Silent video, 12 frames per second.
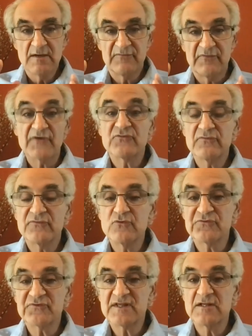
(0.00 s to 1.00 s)
fossil
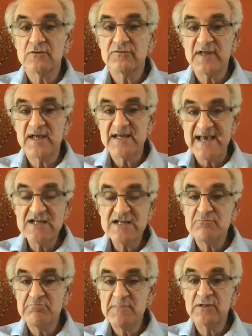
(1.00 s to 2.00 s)
fuels killed
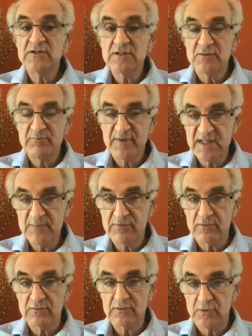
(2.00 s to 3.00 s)
8 million
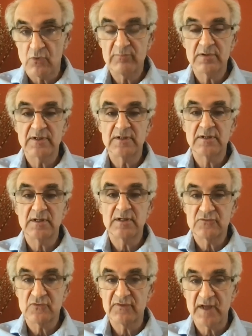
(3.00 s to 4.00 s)
people globally
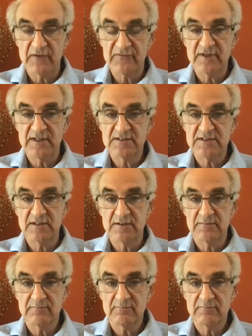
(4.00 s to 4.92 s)
in 2018.